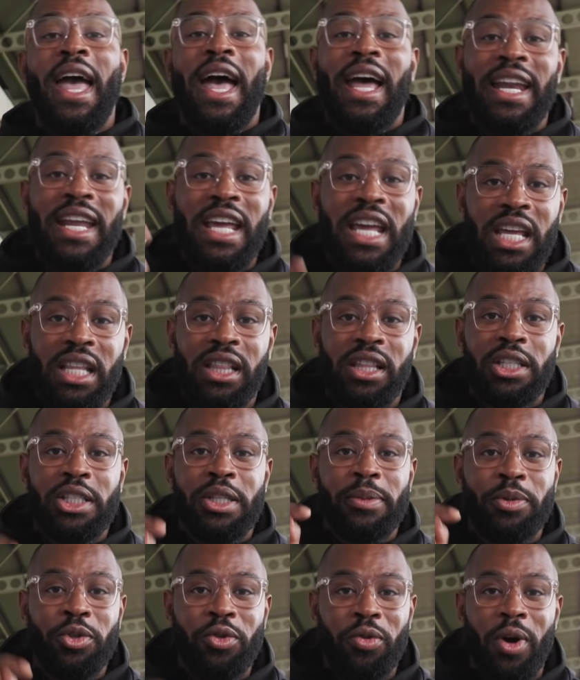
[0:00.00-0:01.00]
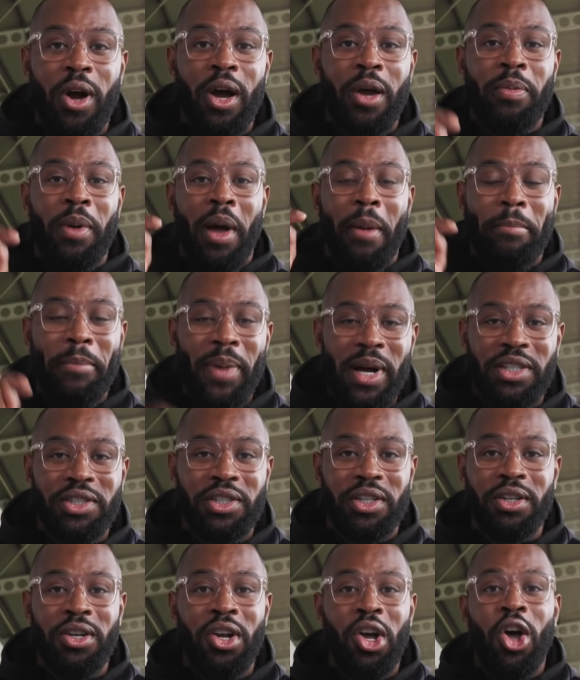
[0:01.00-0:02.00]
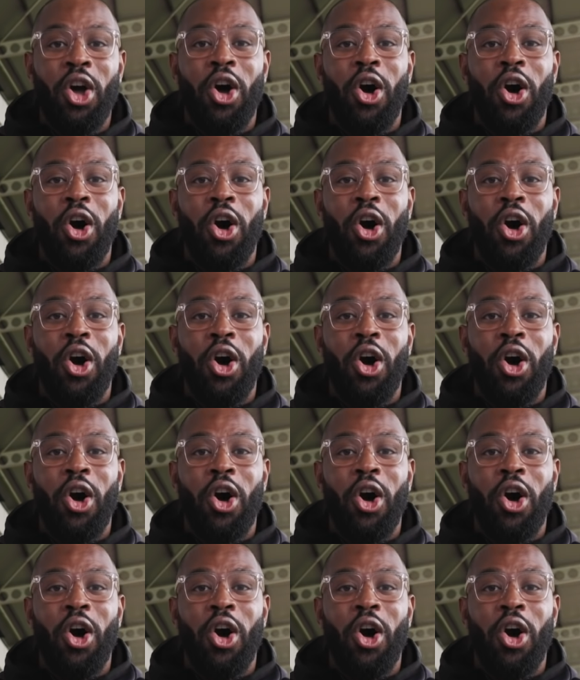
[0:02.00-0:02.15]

and hit the subscribe button